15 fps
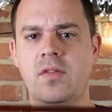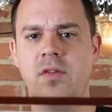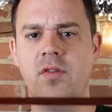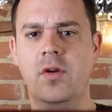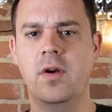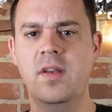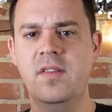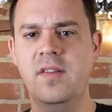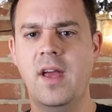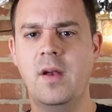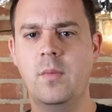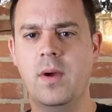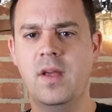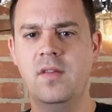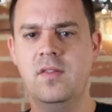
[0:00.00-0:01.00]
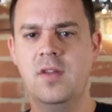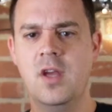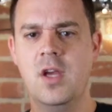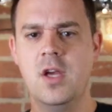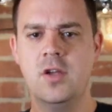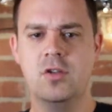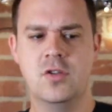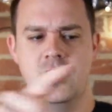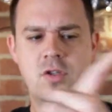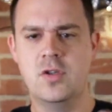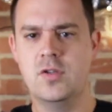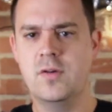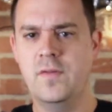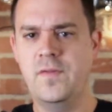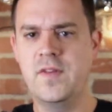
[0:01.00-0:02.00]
So turn it sideways, just use your